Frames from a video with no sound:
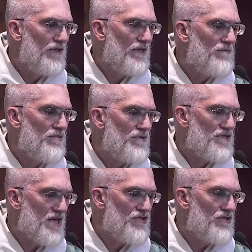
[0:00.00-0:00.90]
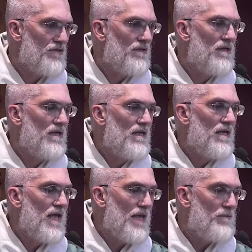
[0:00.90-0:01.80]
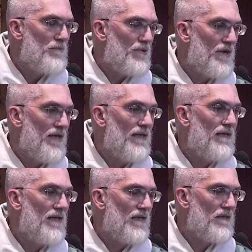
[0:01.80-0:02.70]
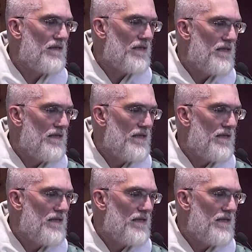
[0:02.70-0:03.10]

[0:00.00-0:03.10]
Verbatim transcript: in procession and pray and,